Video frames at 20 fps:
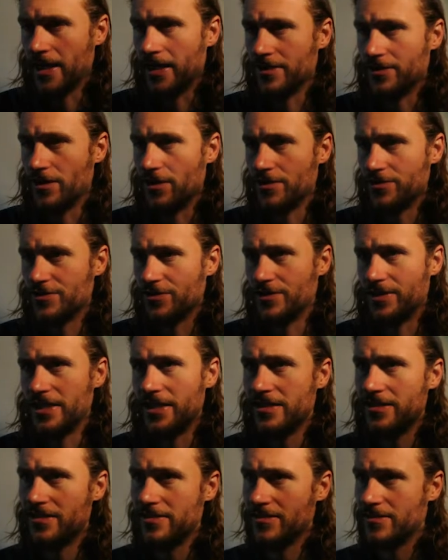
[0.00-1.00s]
And also
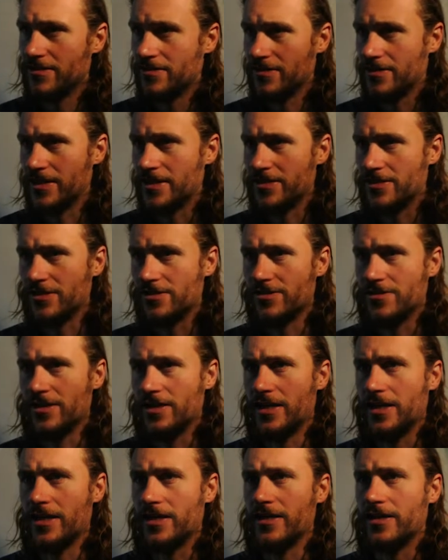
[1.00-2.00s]
this is
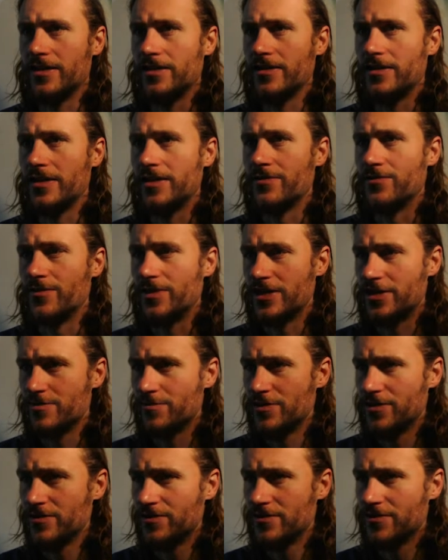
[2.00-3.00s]

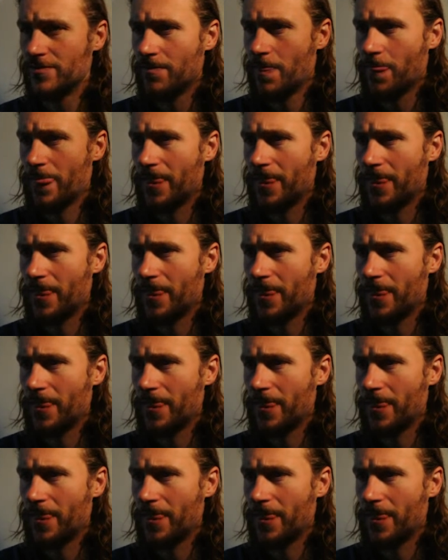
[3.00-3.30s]
enrichment